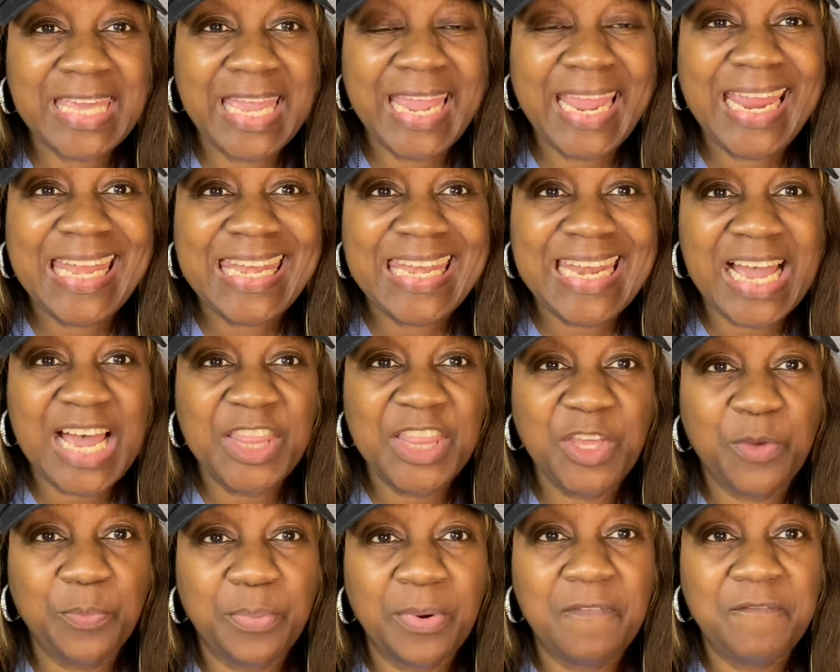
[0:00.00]

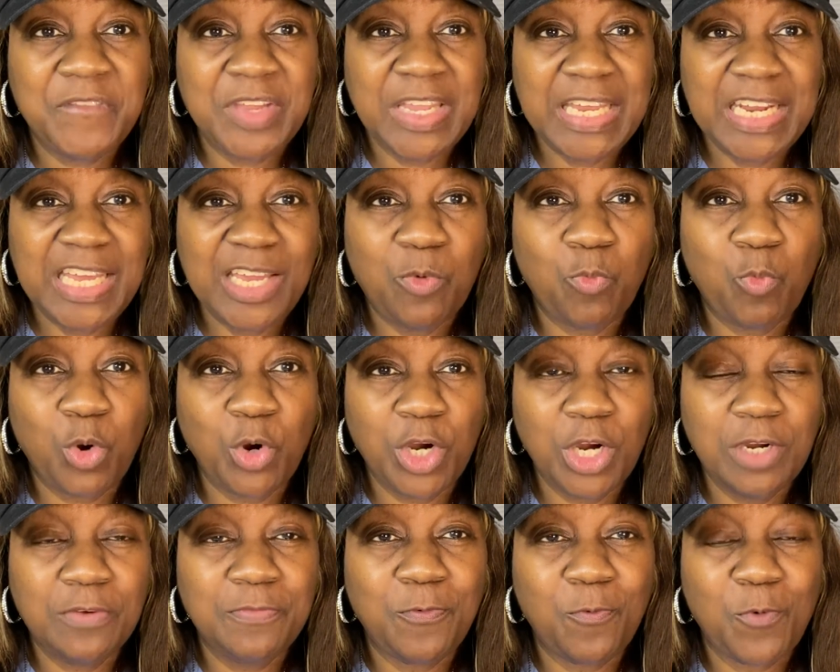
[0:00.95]
another prophetic
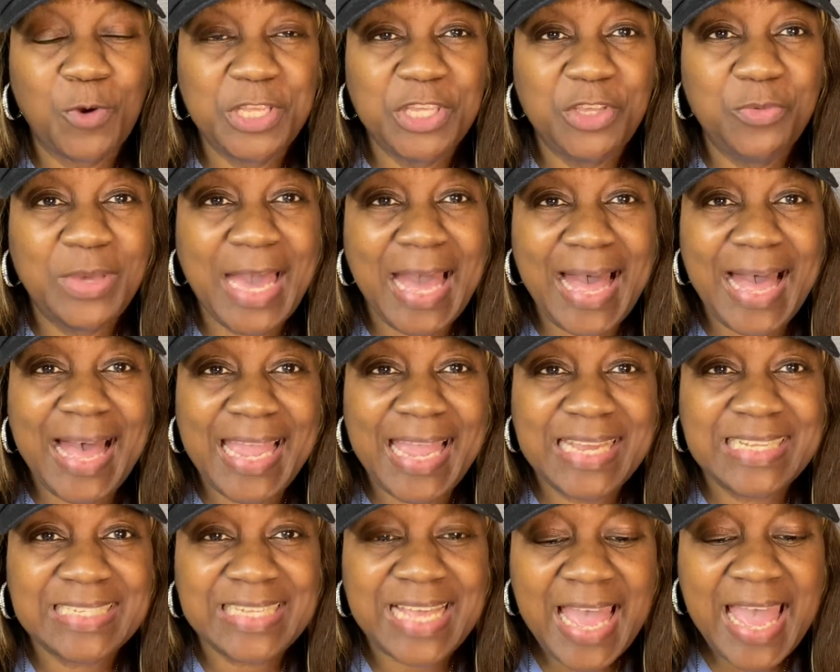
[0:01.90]
word for you
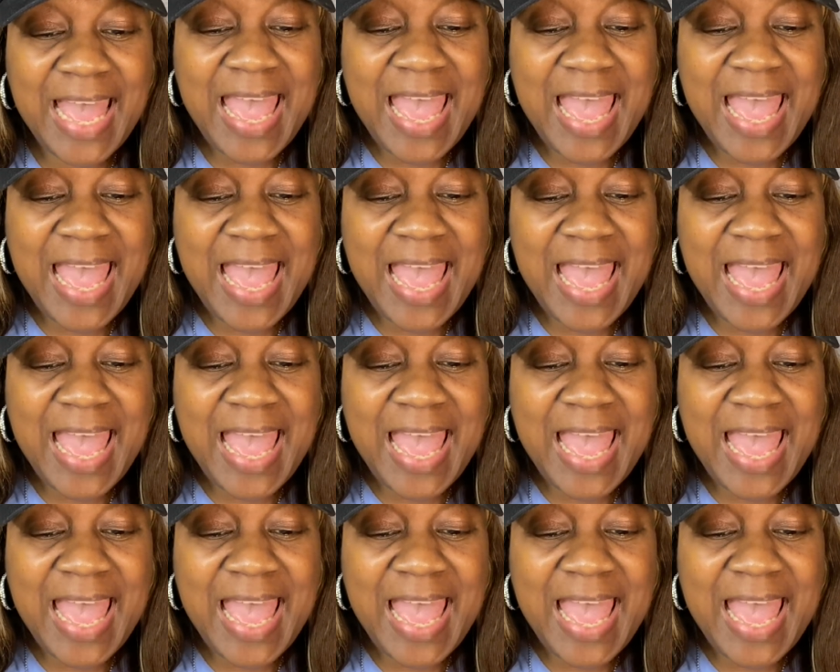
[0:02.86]
guys.